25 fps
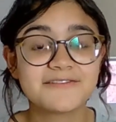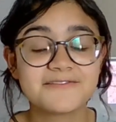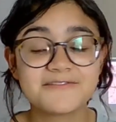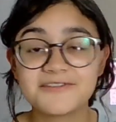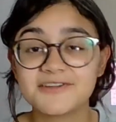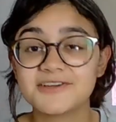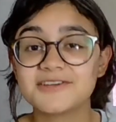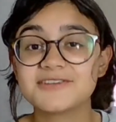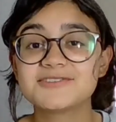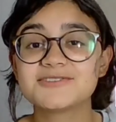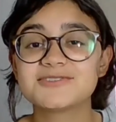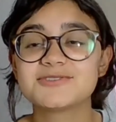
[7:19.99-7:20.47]

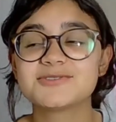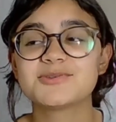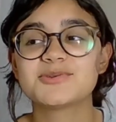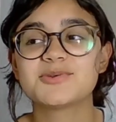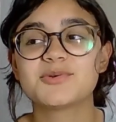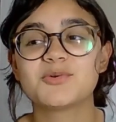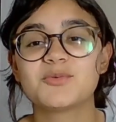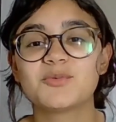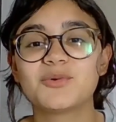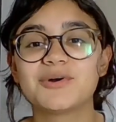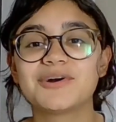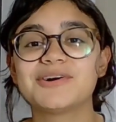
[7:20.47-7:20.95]

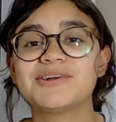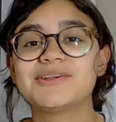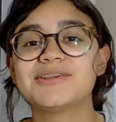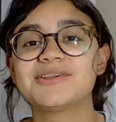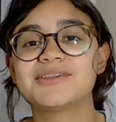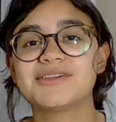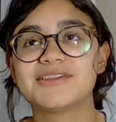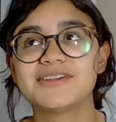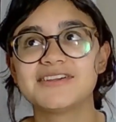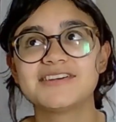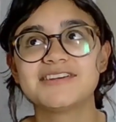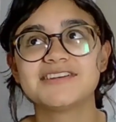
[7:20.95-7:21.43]
things
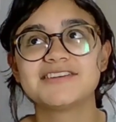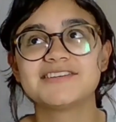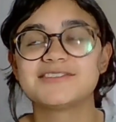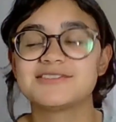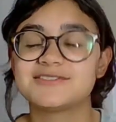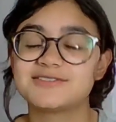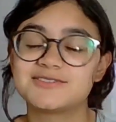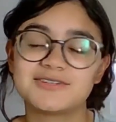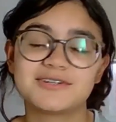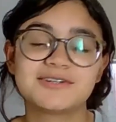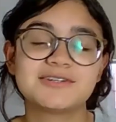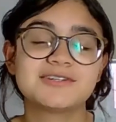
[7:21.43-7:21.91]
will
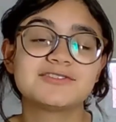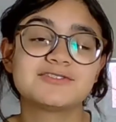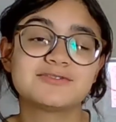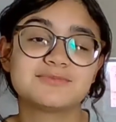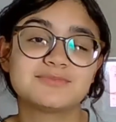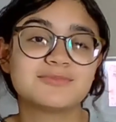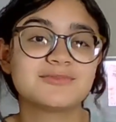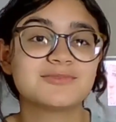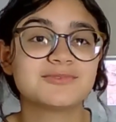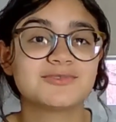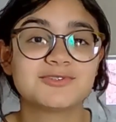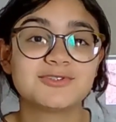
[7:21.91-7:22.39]
start
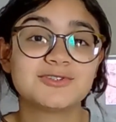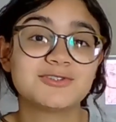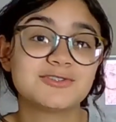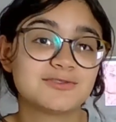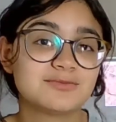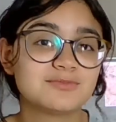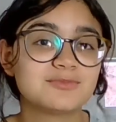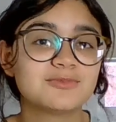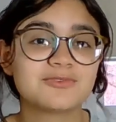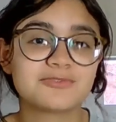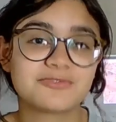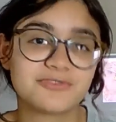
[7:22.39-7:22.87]
to
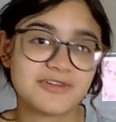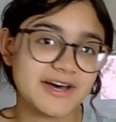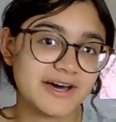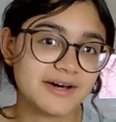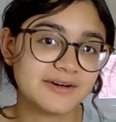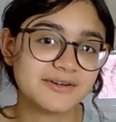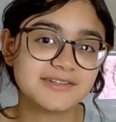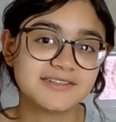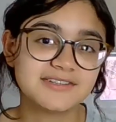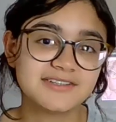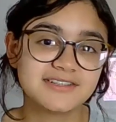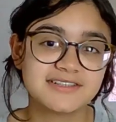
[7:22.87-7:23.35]
smooth
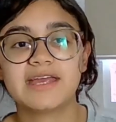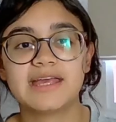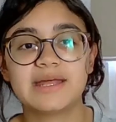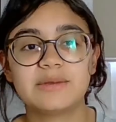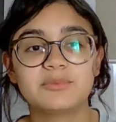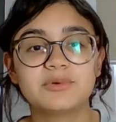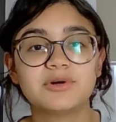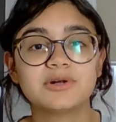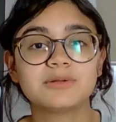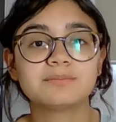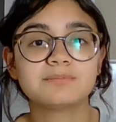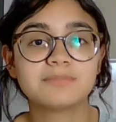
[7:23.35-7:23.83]
out
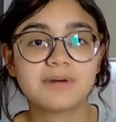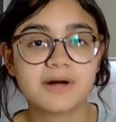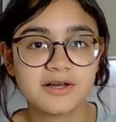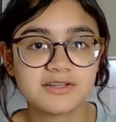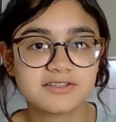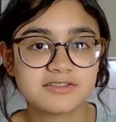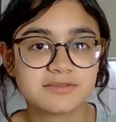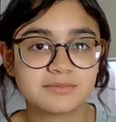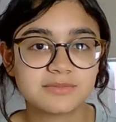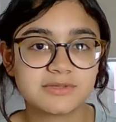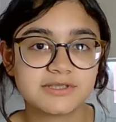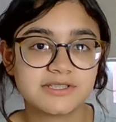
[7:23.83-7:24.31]
and will
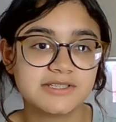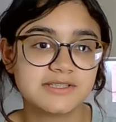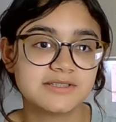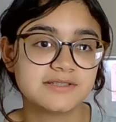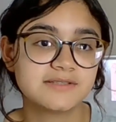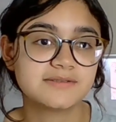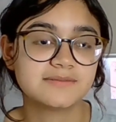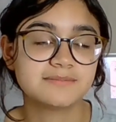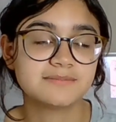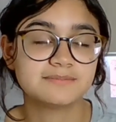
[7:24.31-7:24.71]
possibly